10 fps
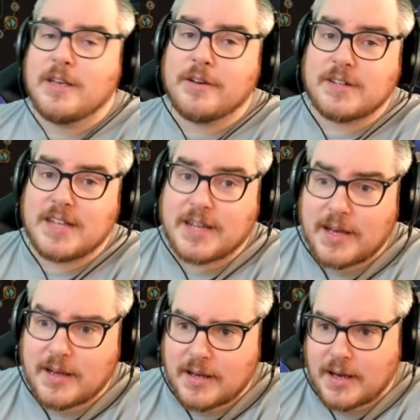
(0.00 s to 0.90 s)
you can take
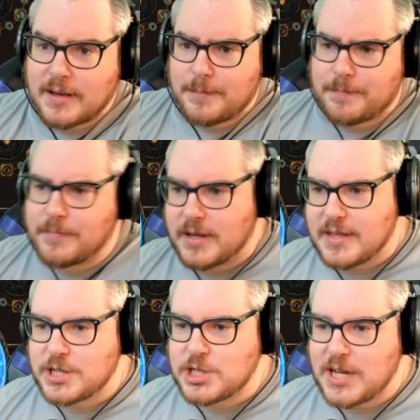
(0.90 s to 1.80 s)
I
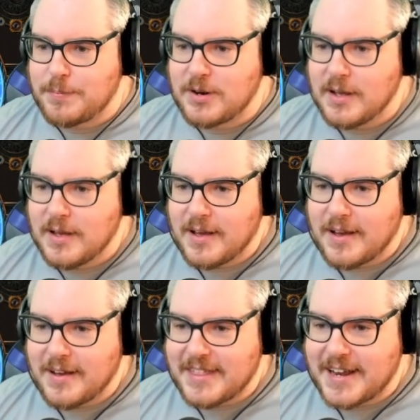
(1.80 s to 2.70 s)
think it's Shaper
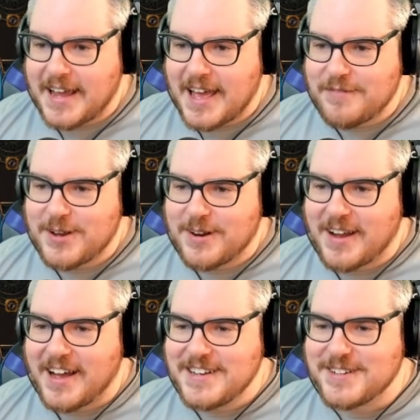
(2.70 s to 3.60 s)
that I have here,
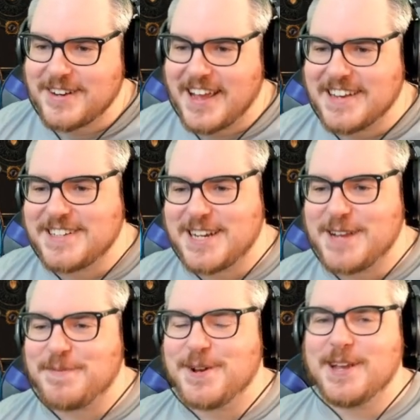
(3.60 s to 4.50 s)
Hunter and
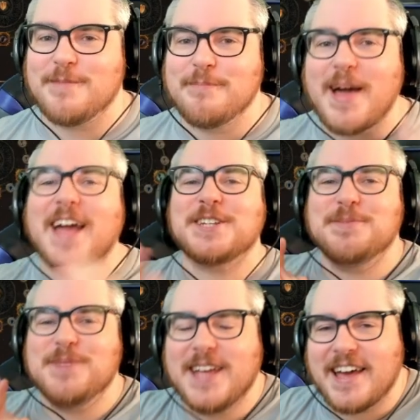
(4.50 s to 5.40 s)
Shaper here, mash
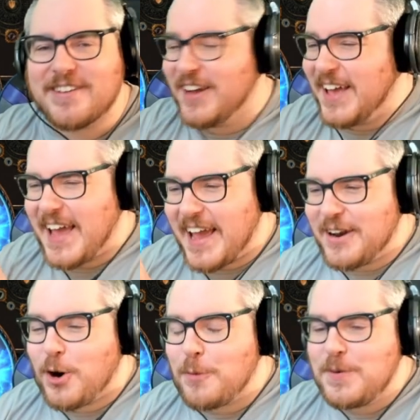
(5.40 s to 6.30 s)
them together
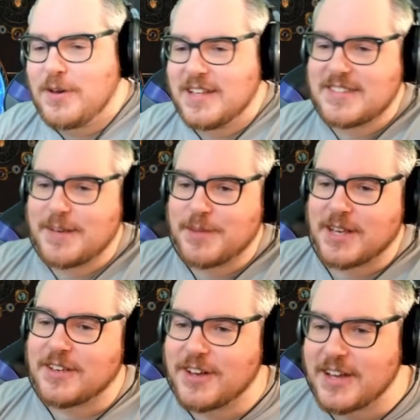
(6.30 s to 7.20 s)
and hope you hit
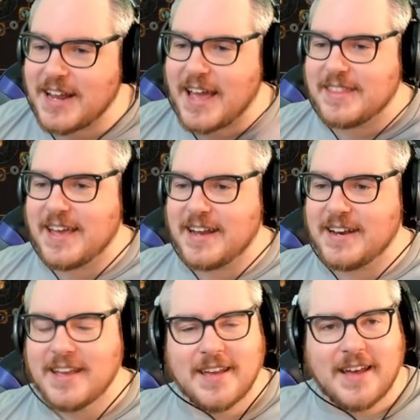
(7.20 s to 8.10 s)
something good, and
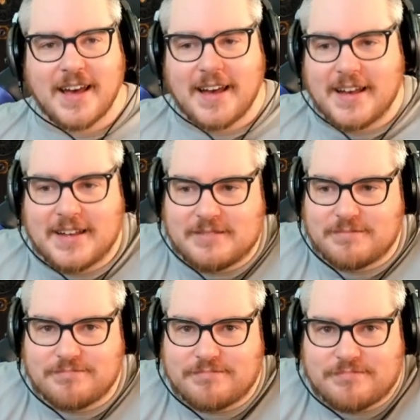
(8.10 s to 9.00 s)
then
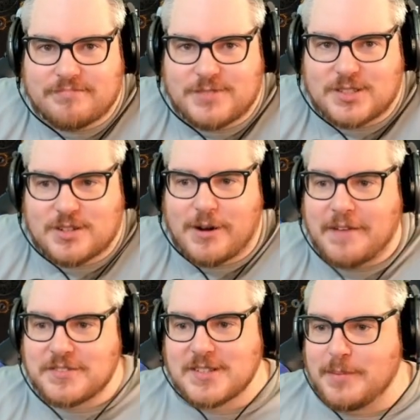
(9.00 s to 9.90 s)
just
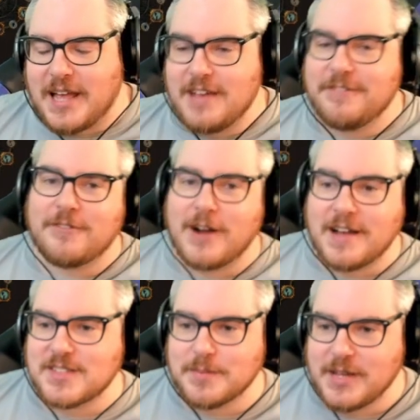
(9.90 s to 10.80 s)
craft some life,
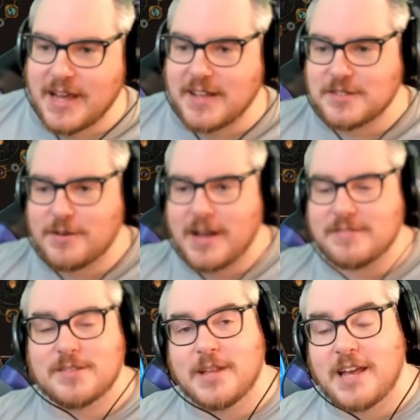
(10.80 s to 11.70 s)
craft some ES,
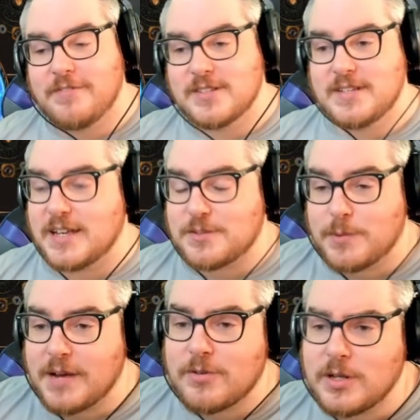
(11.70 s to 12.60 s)
craft some life as ES,
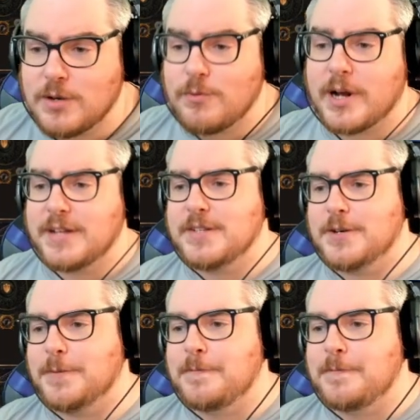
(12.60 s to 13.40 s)
whatever you want to do.